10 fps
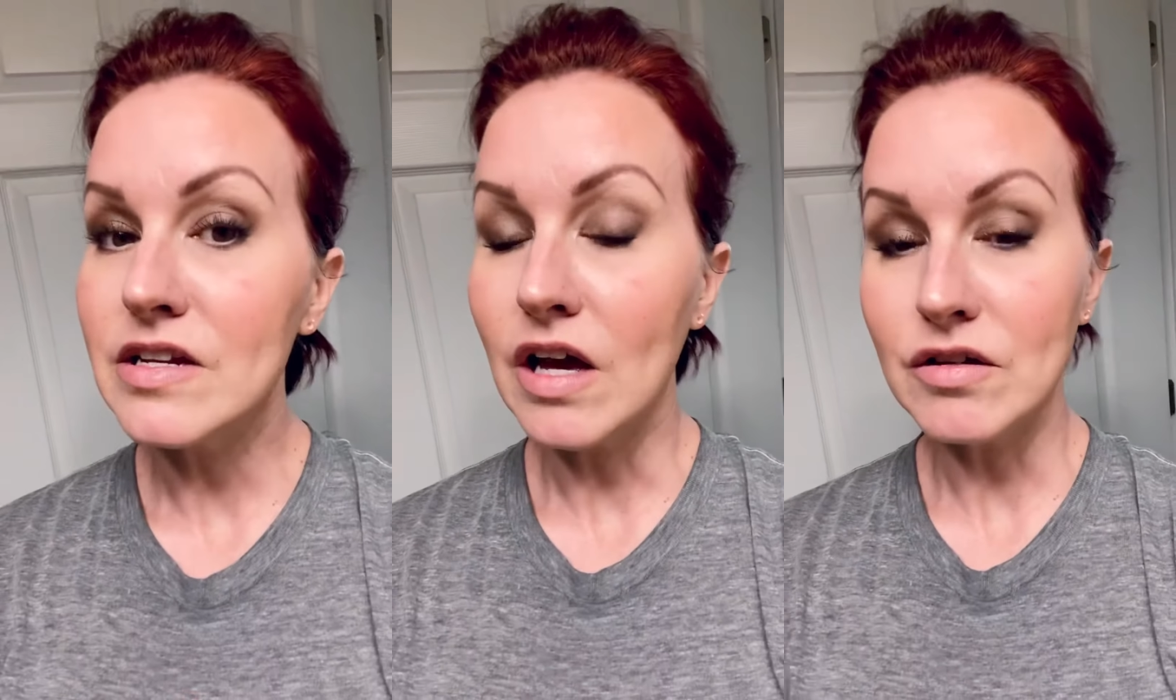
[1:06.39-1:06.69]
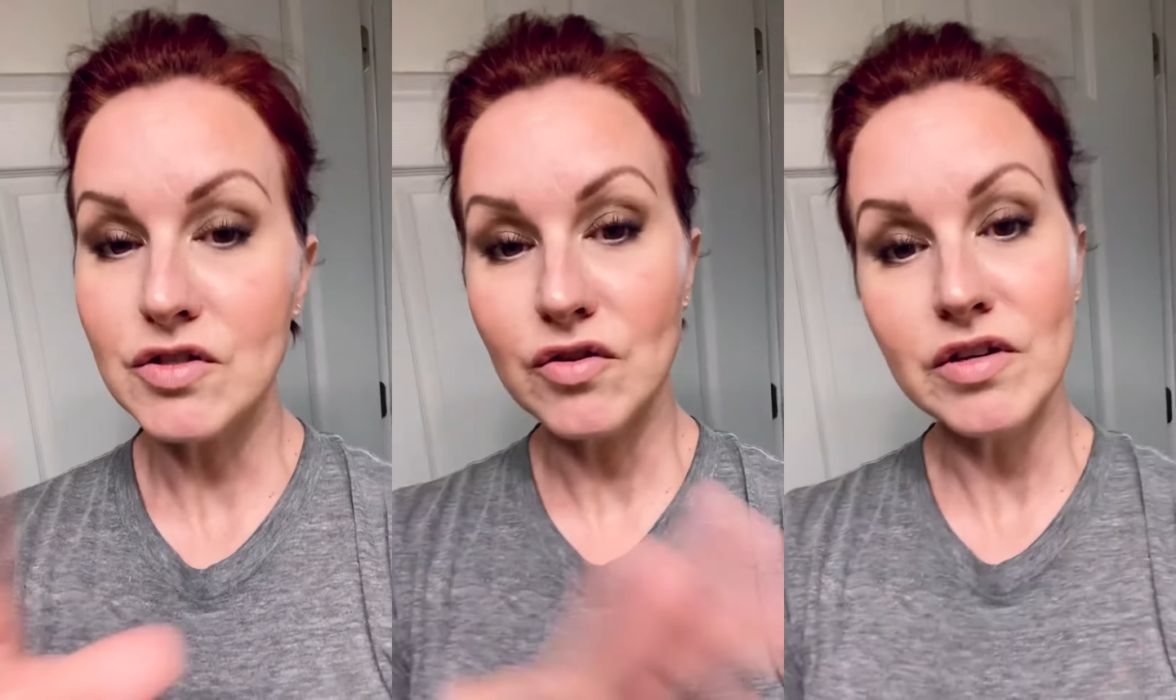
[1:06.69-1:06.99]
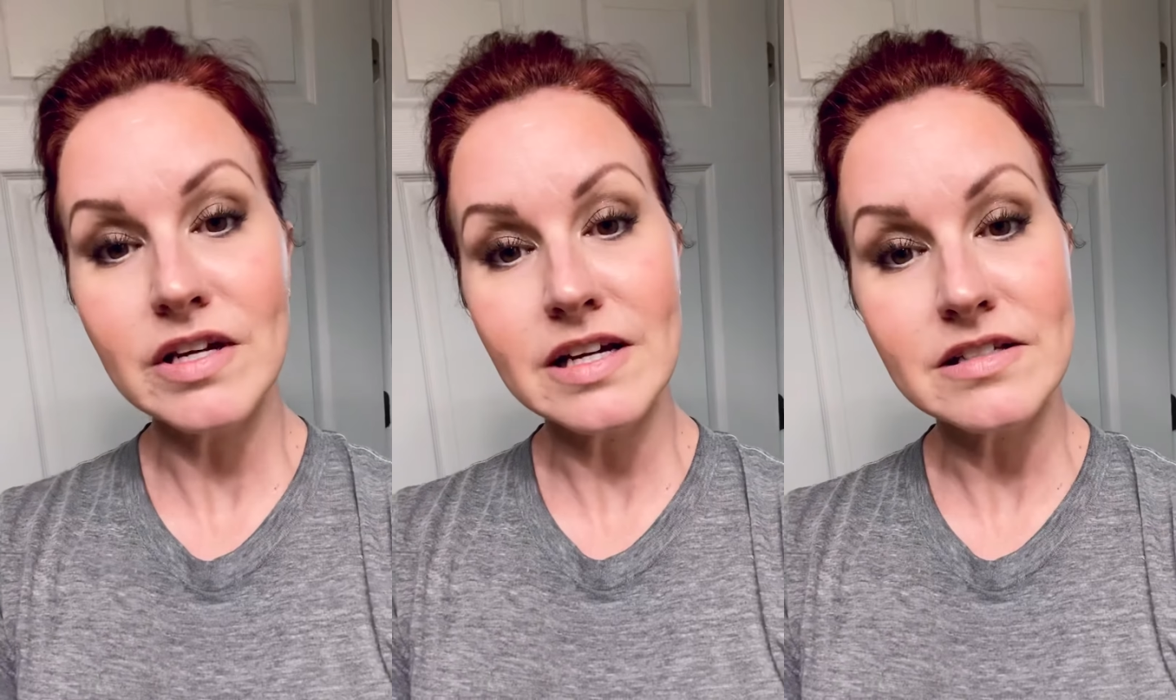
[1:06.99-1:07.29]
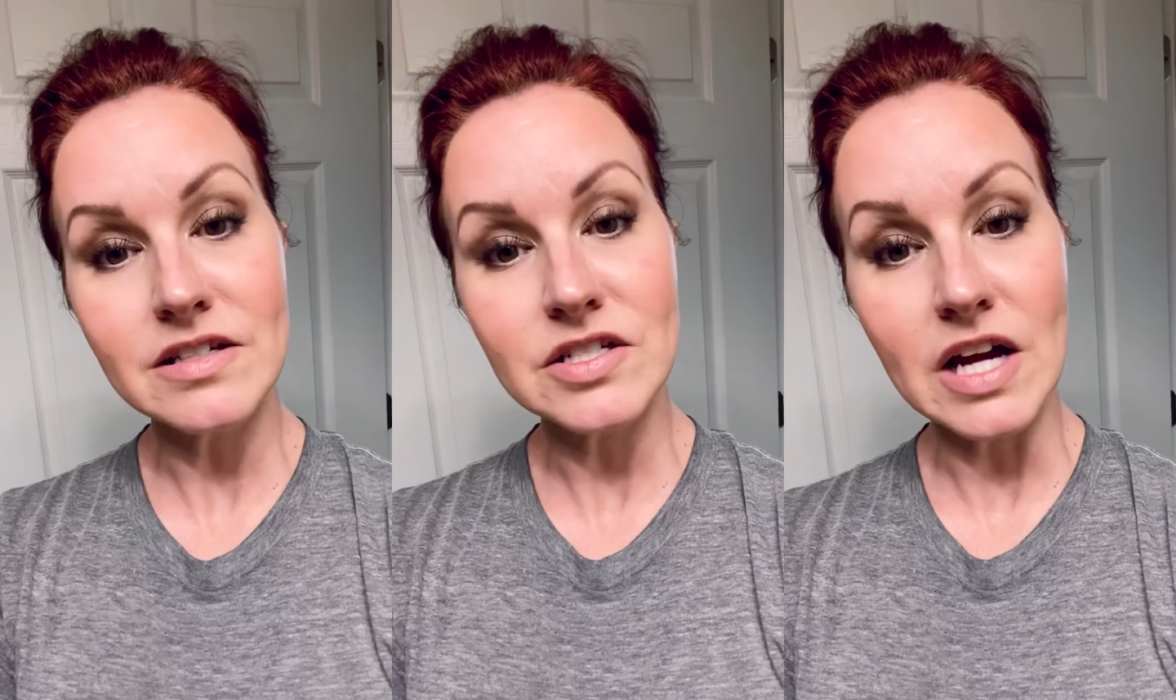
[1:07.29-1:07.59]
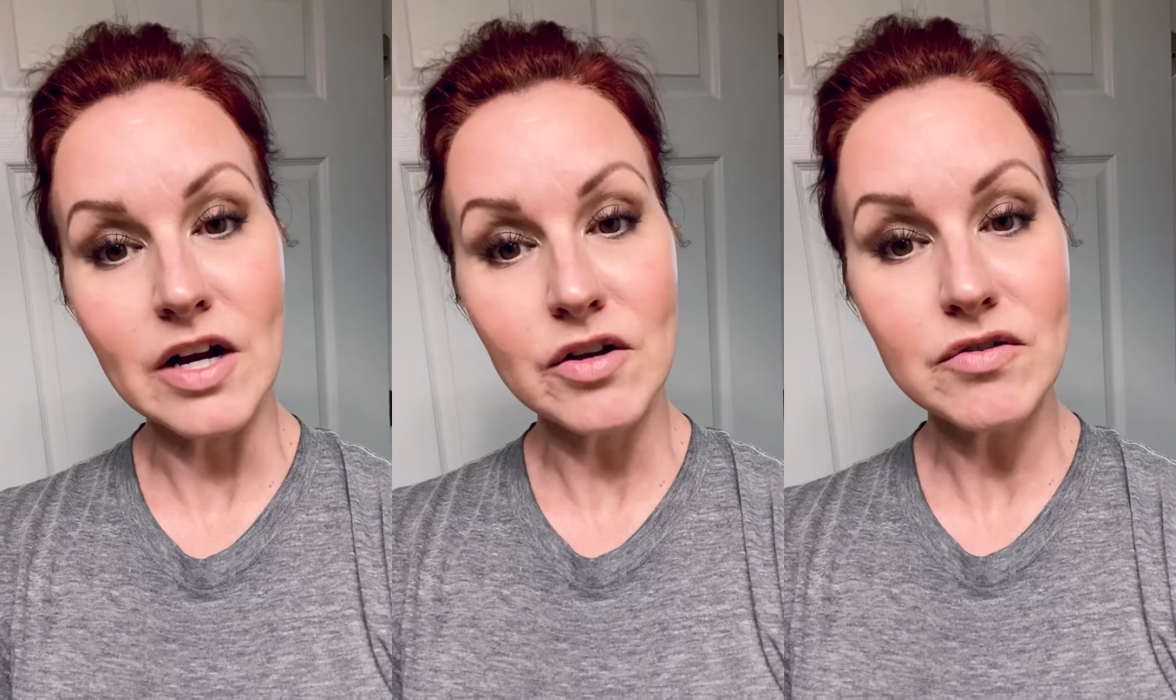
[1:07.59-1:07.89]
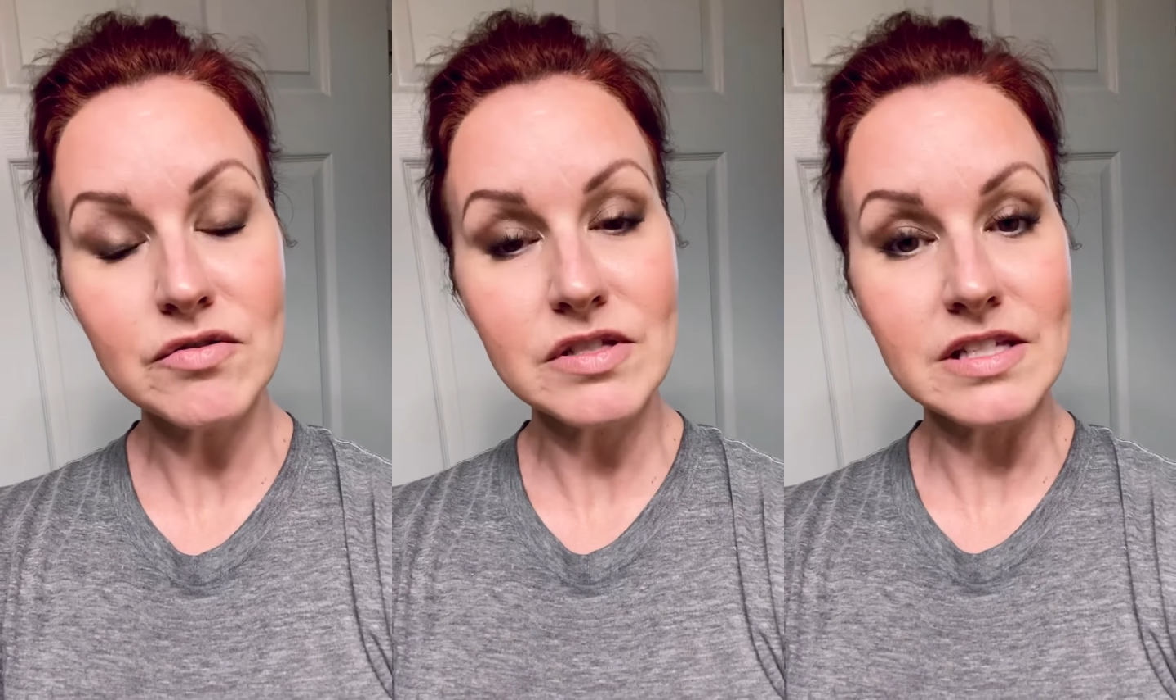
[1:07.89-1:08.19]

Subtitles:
I'll show you guys the shadows,